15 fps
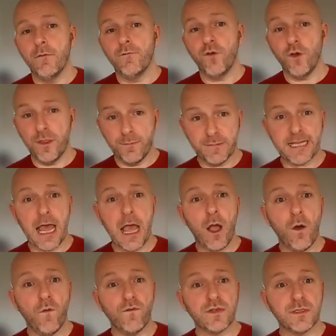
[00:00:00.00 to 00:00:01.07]
for
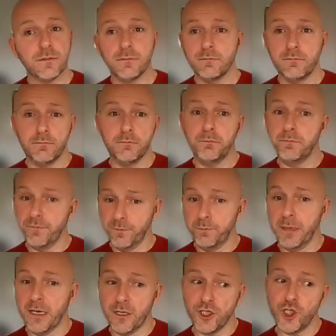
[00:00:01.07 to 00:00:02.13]
themselves
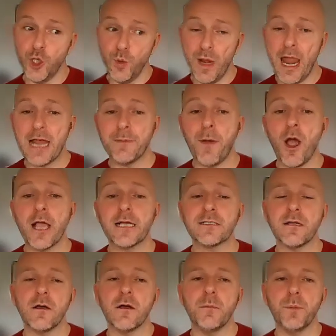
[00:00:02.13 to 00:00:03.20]
because you led by
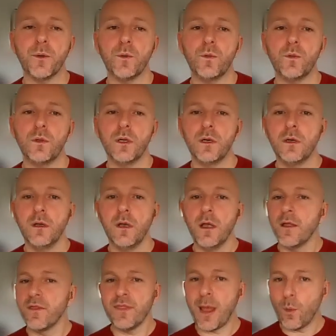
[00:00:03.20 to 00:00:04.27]
example,
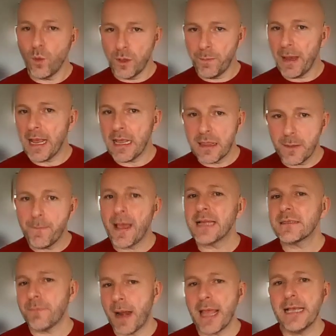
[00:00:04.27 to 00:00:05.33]
that would be the
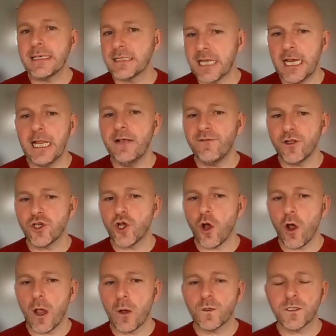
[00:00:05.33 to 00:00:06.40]
best place to leave the
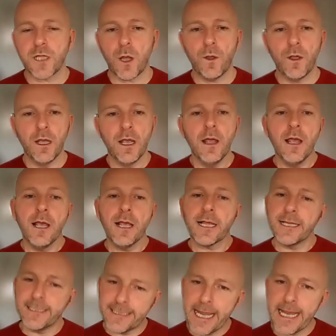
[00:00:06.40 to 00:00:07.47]
child. So
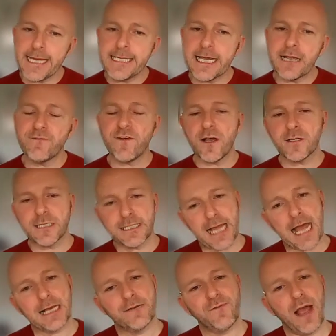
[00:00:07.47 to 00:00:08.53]
conceding versus
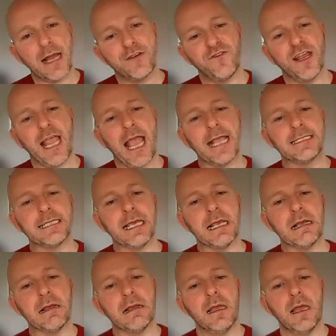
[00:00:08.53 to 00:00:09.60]

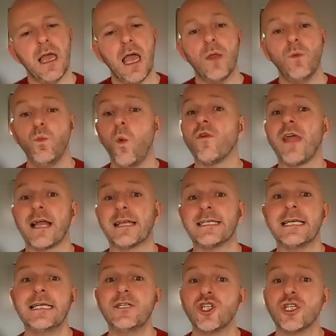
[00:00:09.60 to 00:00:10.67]
advocating and what that
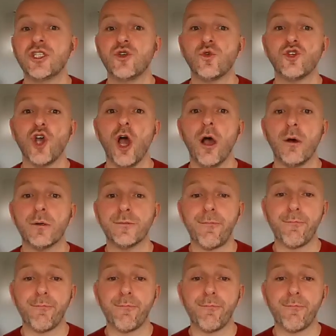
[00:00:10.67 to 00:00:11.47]
teaches your child.